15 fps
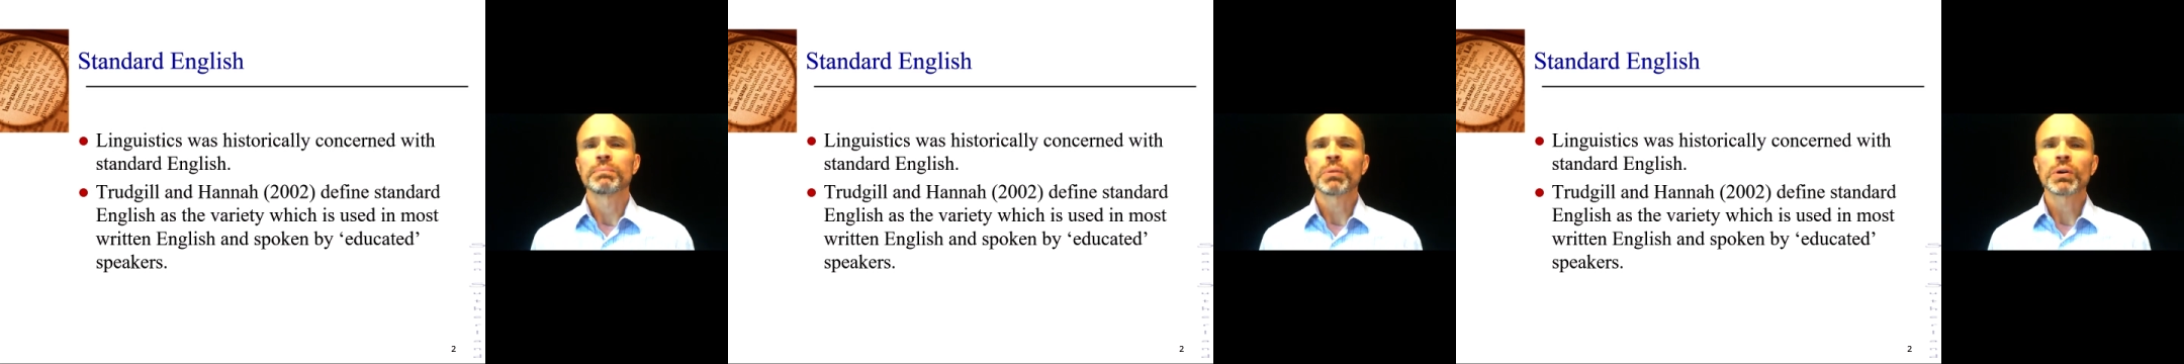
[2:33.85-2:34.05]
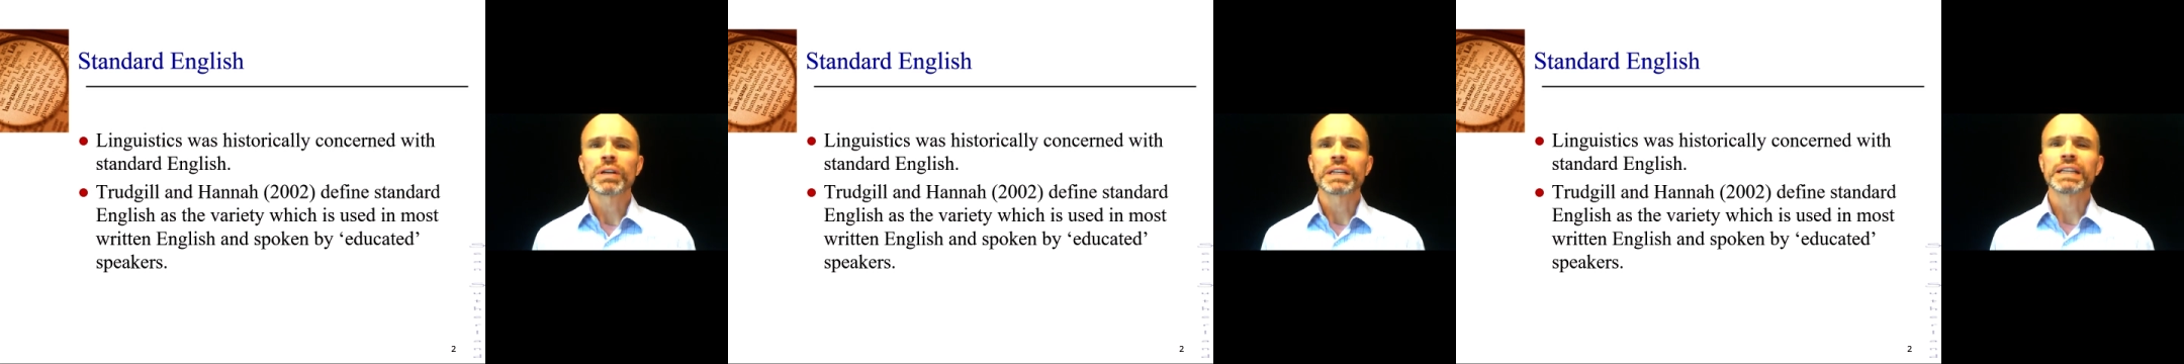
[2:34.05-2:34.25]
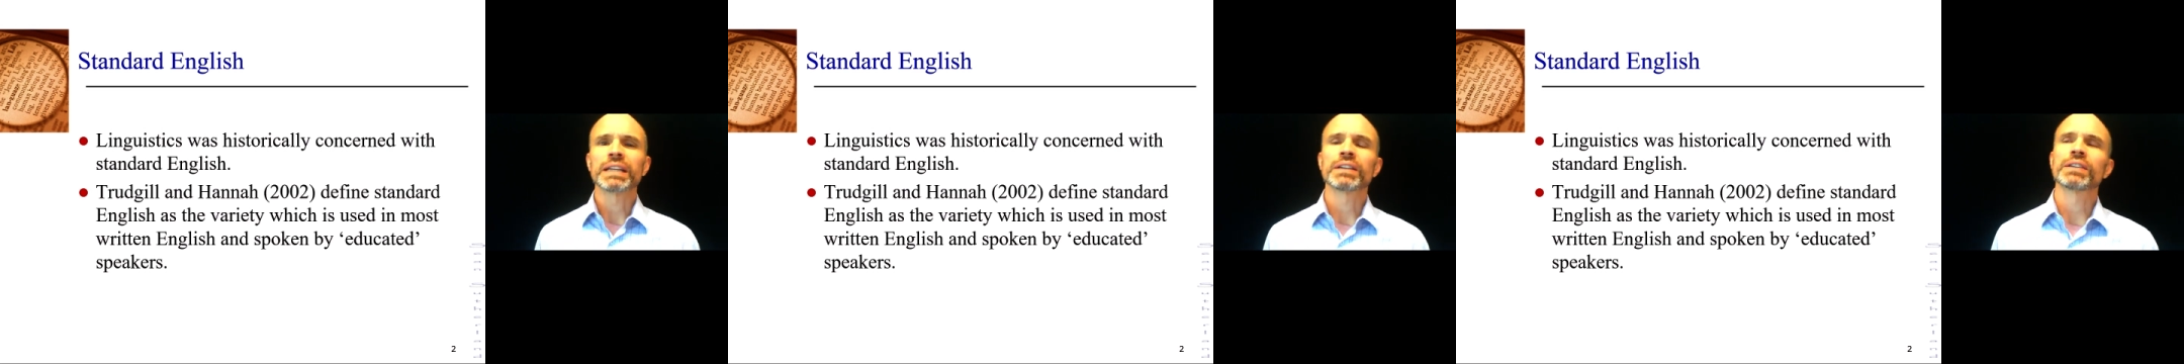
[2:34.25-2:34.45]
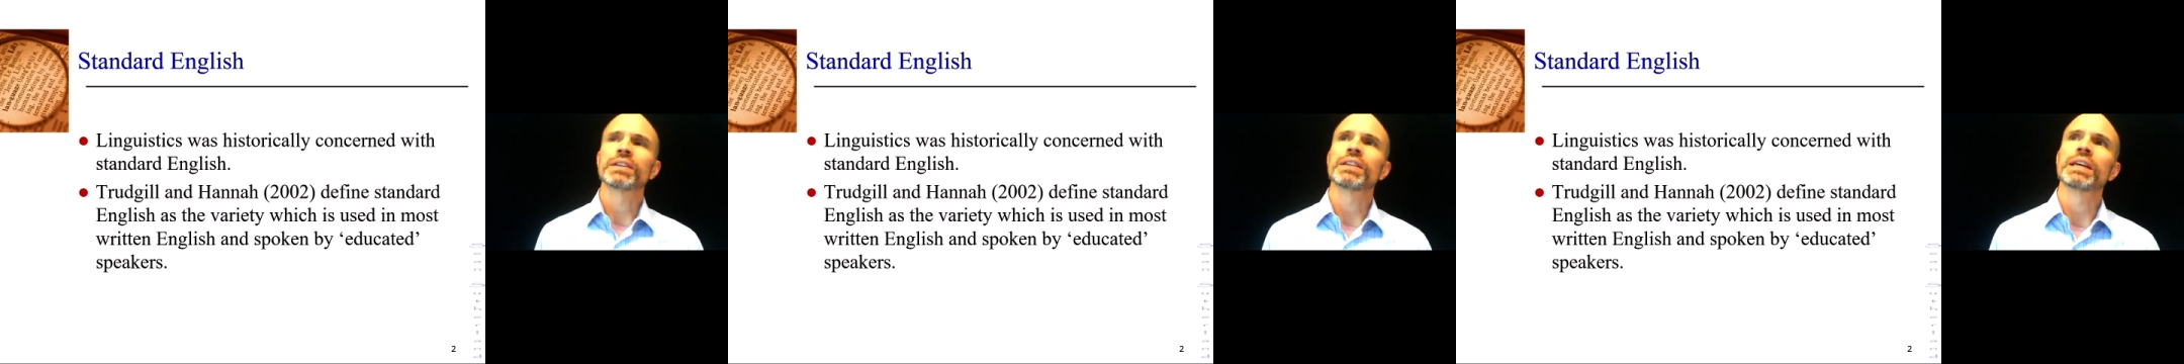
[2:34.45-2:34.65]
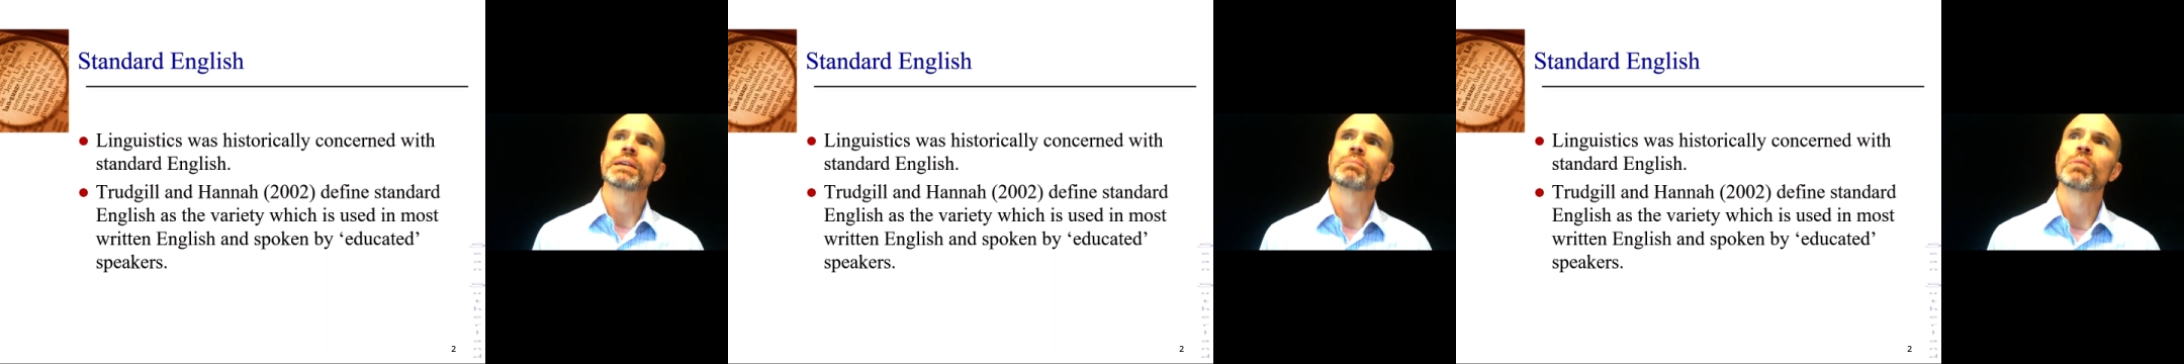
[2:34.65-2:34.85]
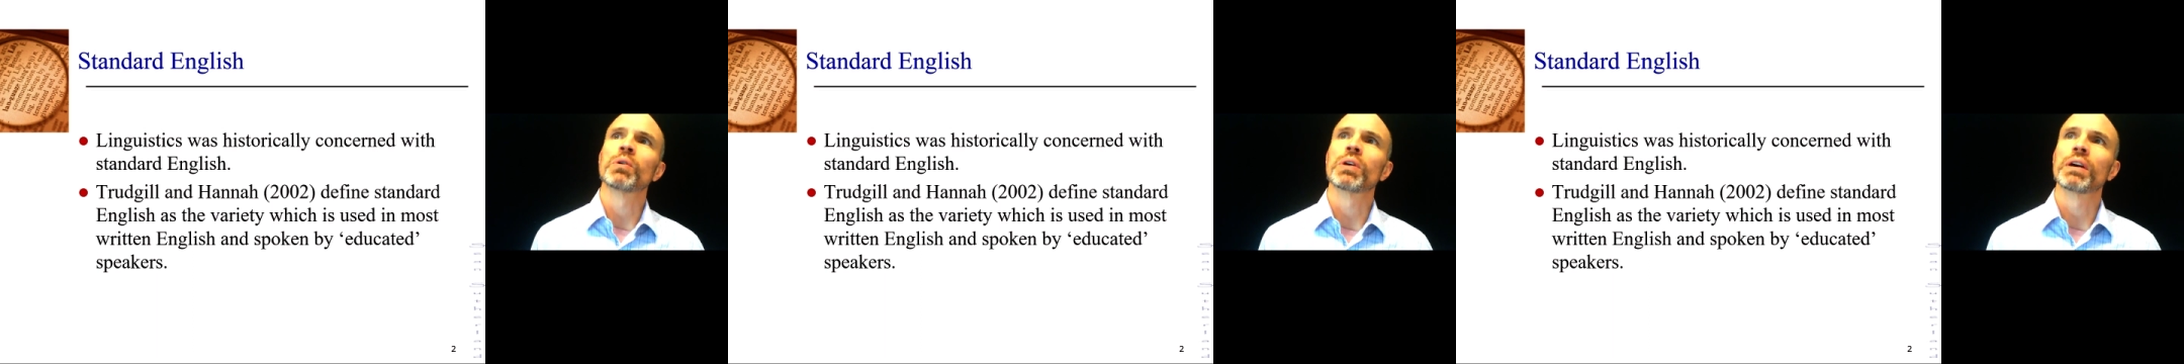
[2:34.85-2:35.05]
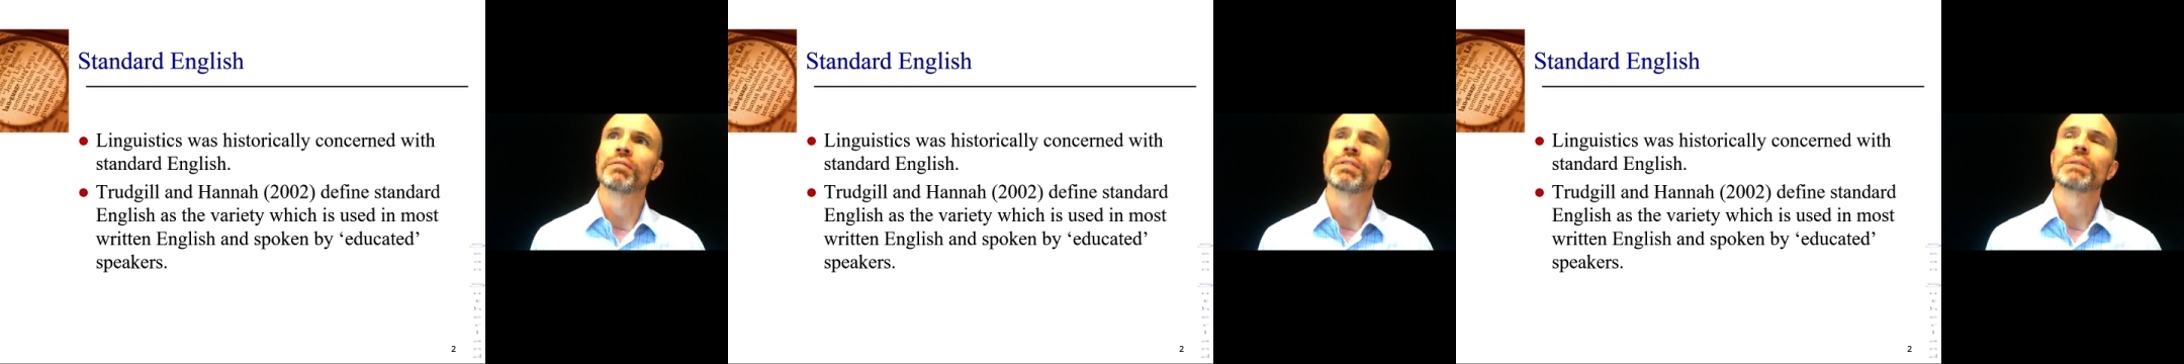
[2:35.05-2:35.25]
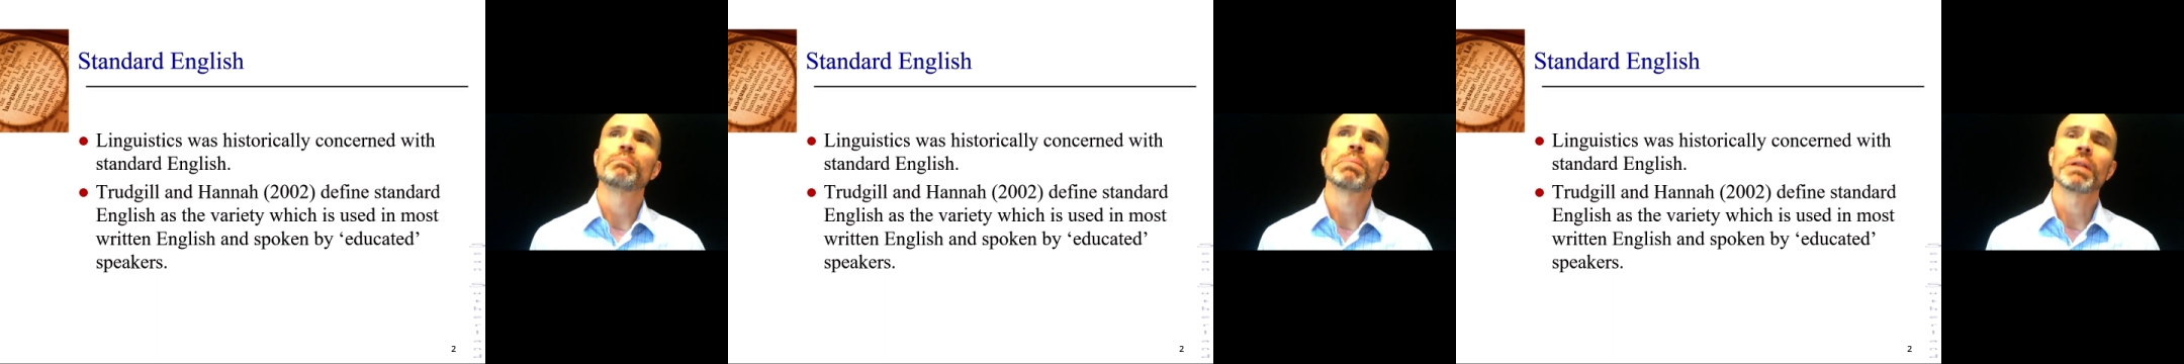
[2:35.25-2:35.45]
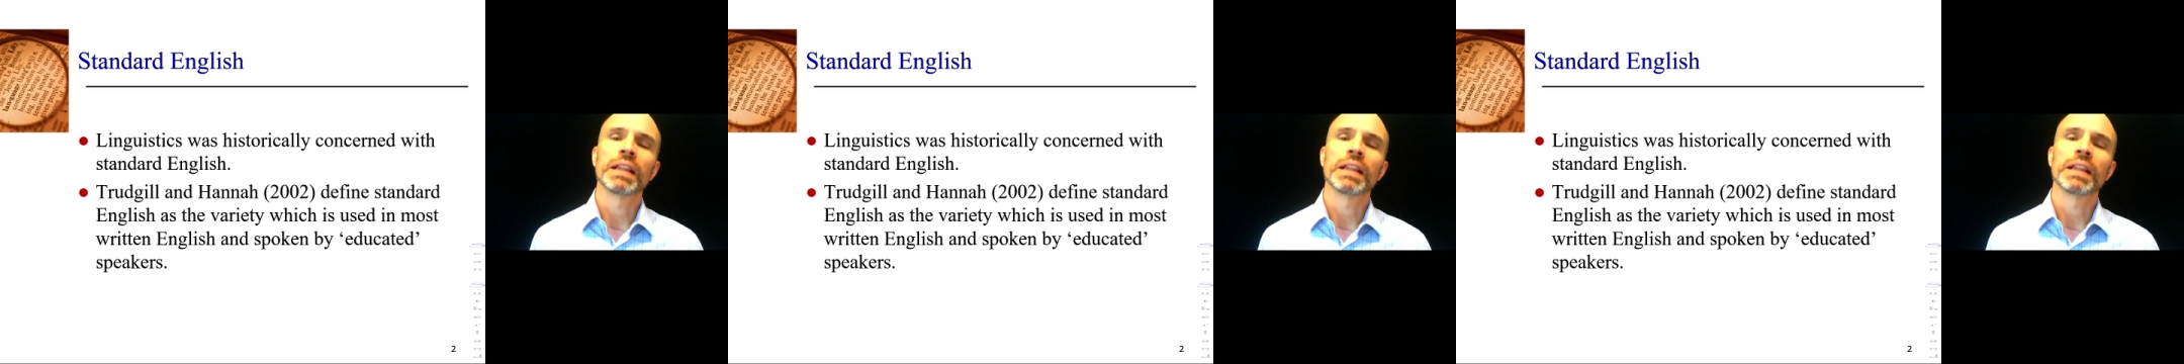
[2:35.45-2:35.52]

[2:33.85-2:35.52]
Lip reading: important here to think more of,